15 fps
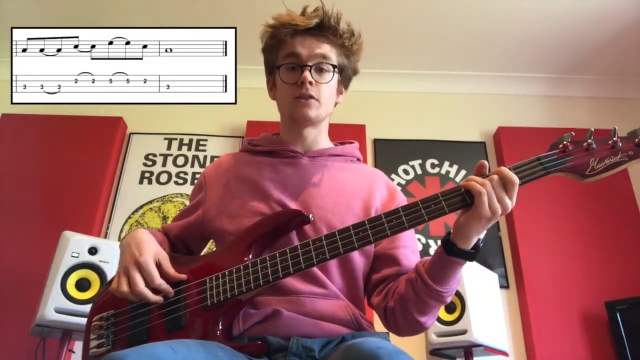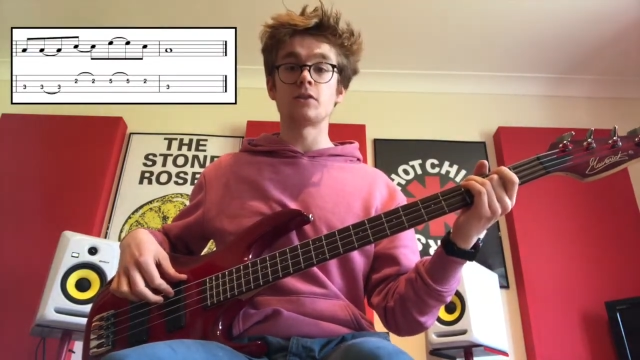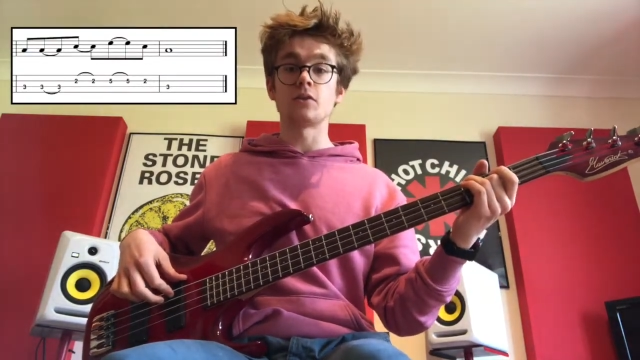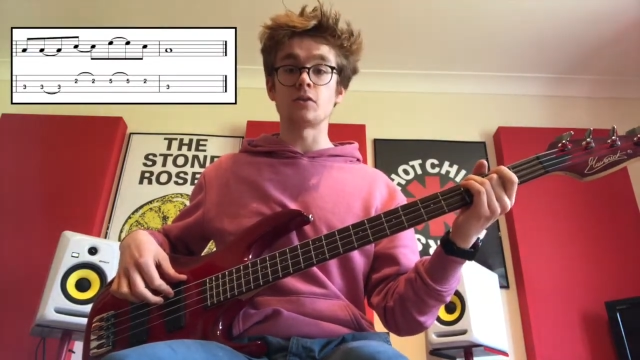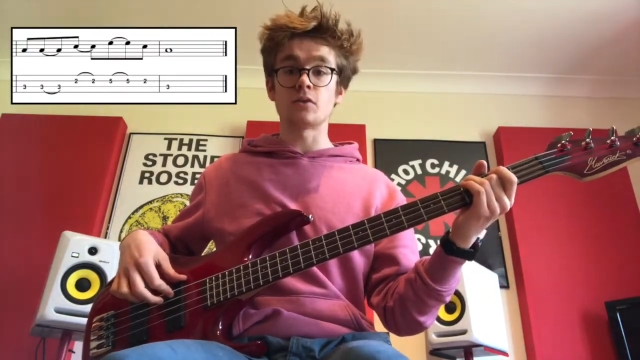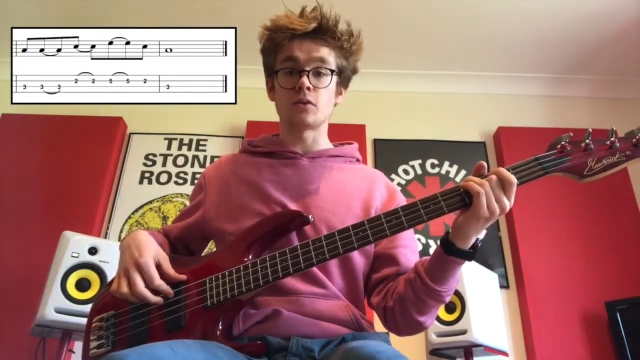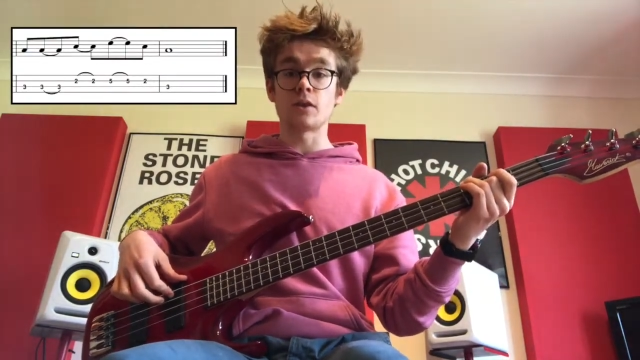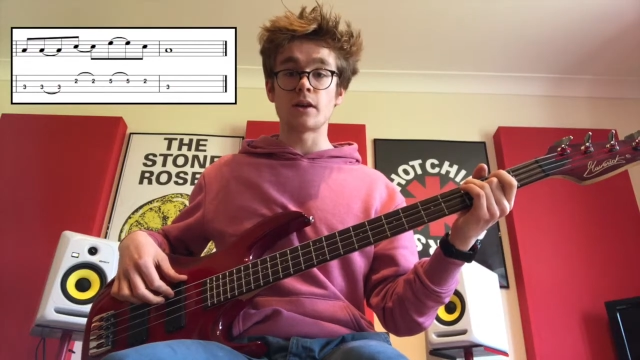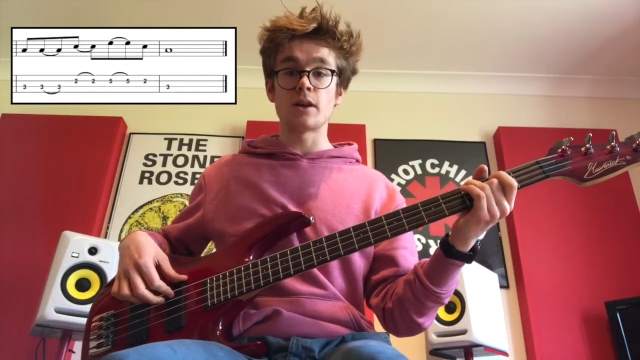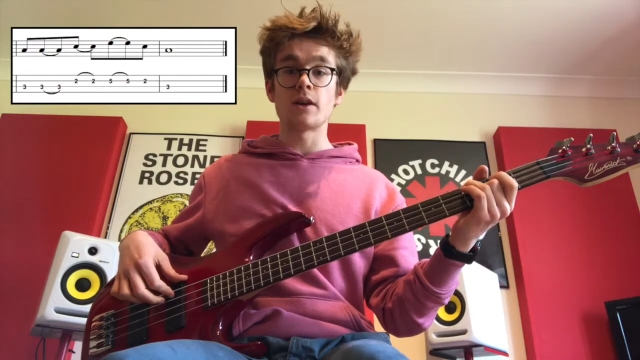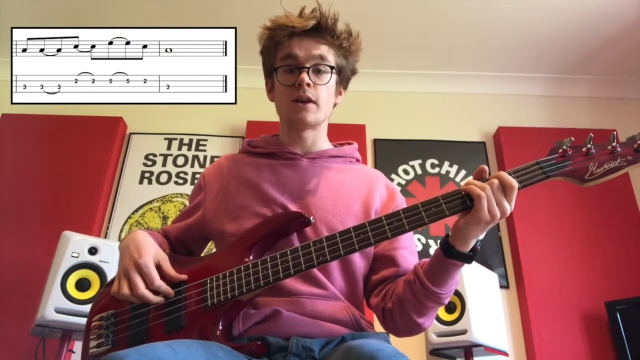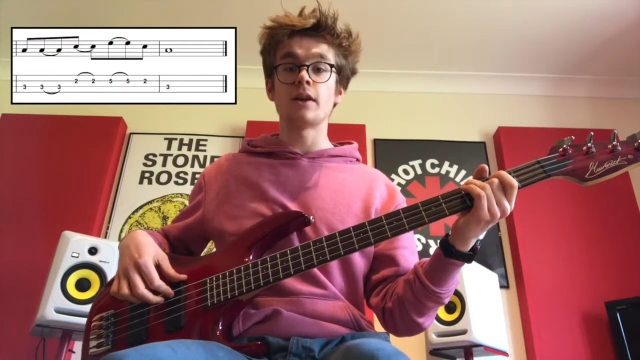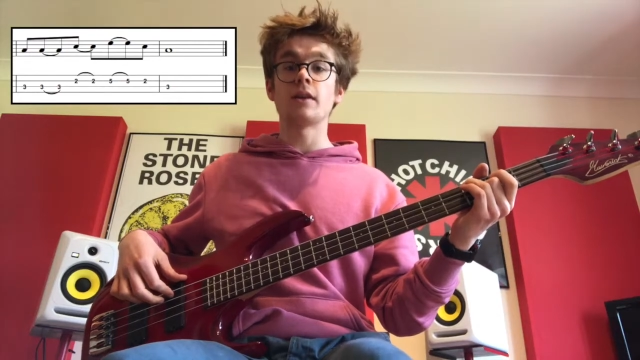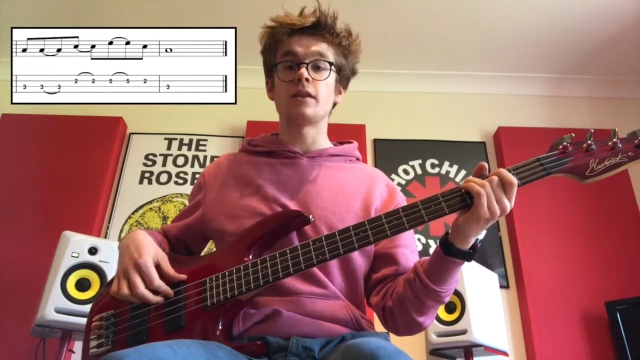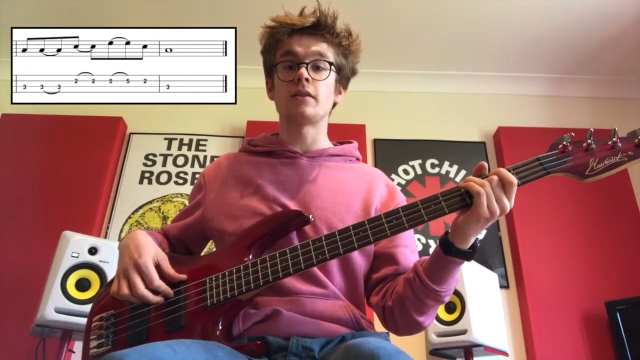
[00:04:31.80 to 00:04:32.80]
2, 3,
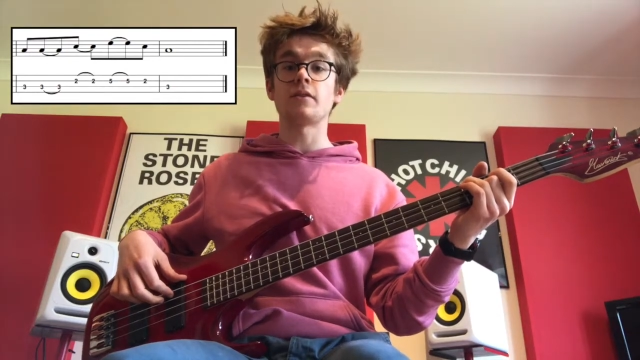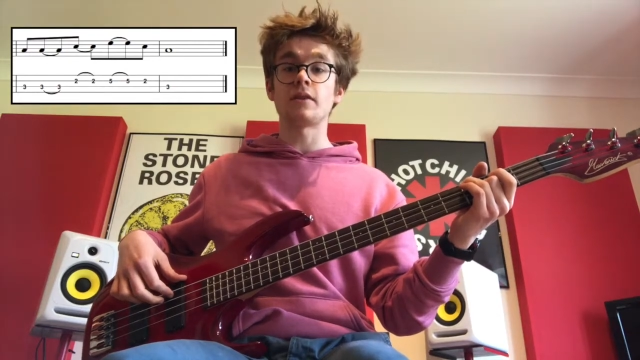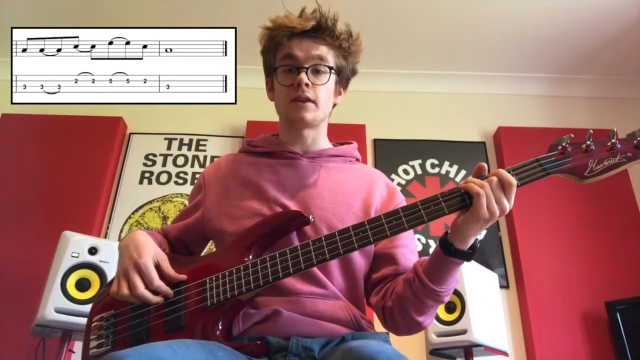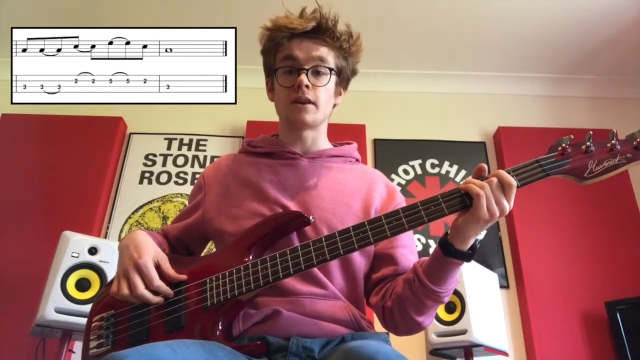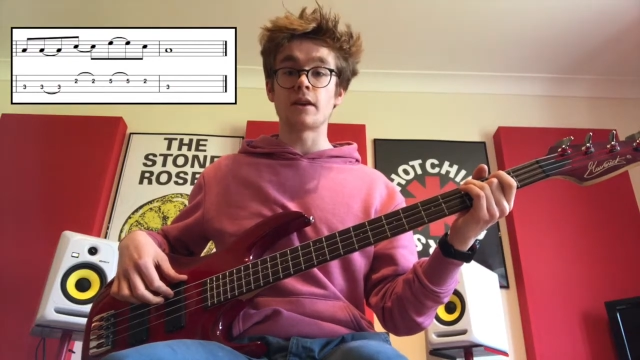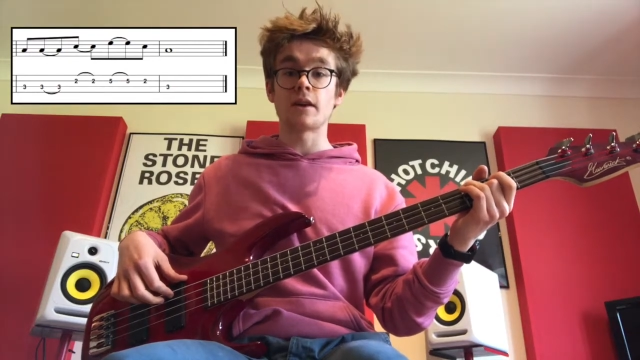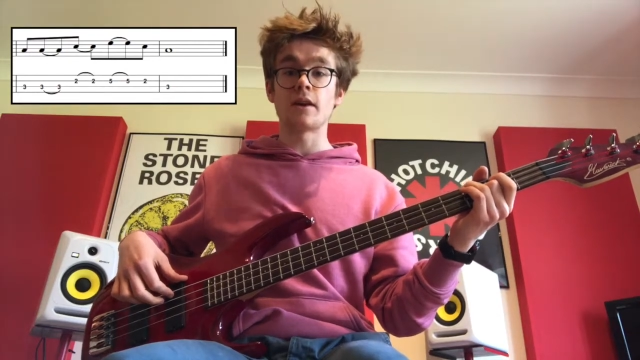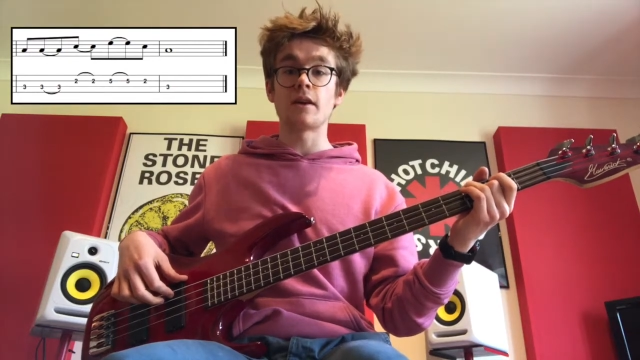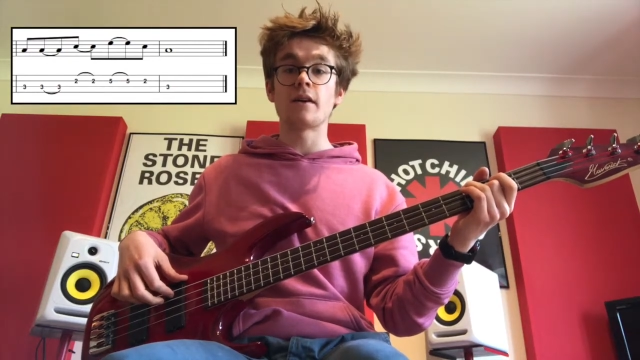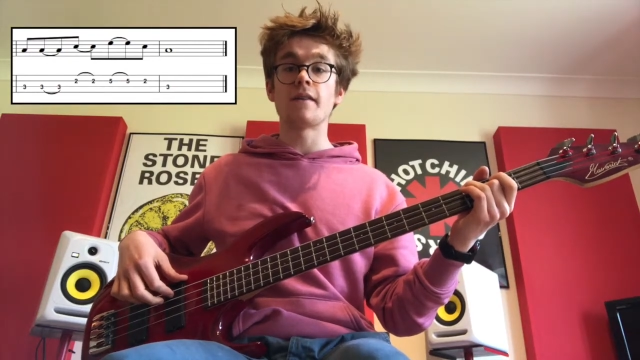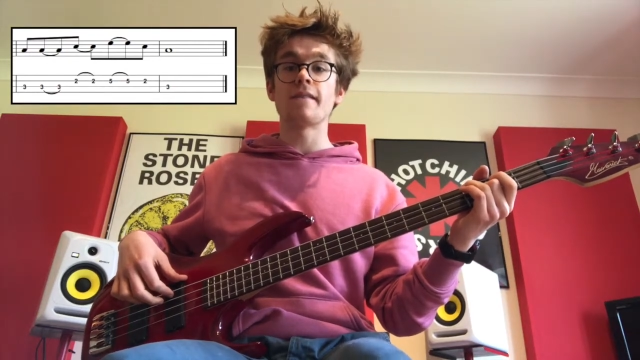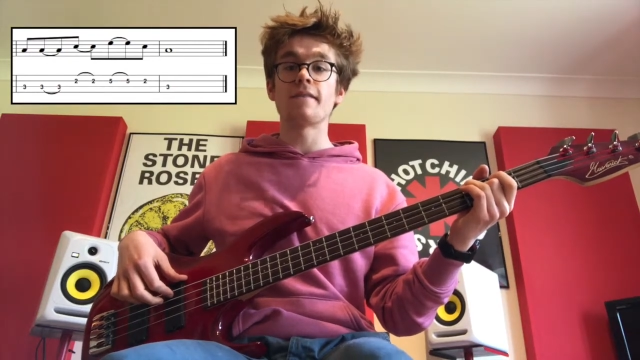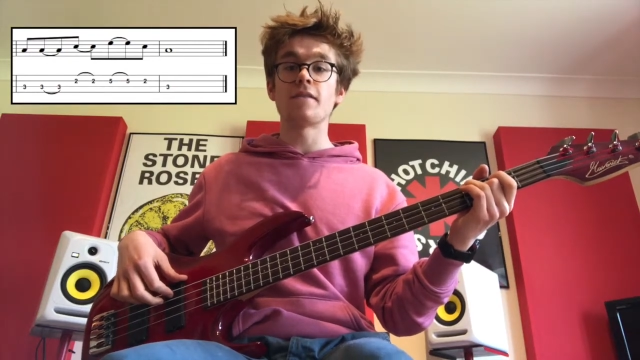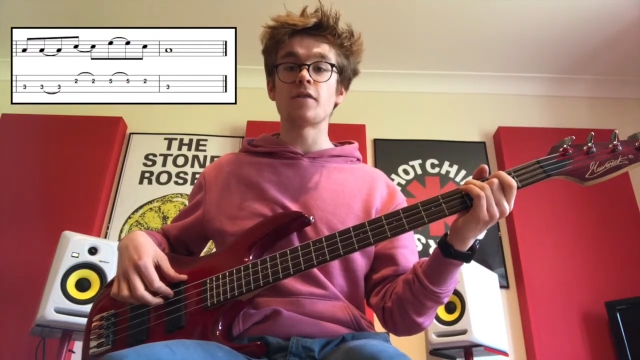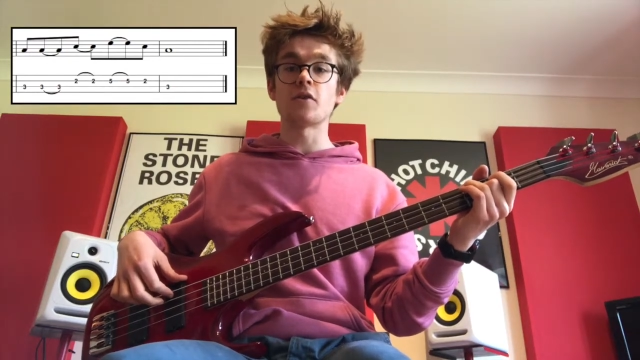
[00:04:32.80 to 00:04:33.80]

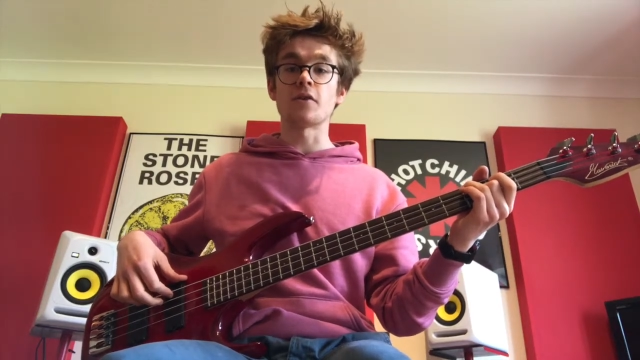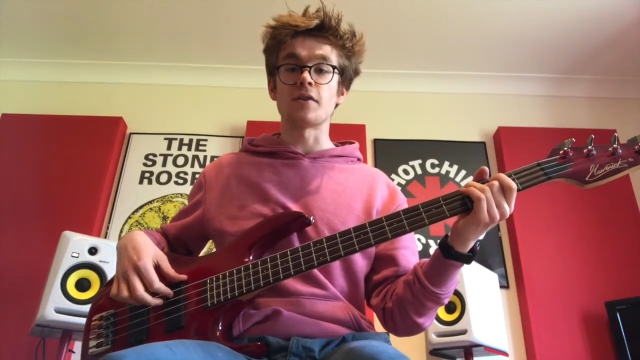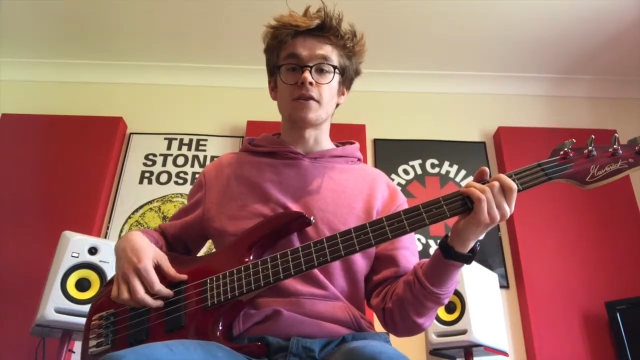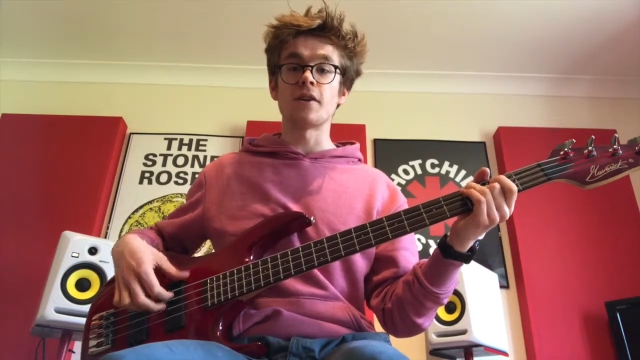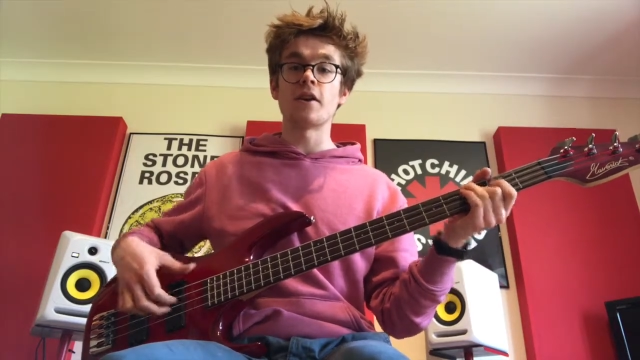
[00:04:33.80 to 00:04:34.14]
4.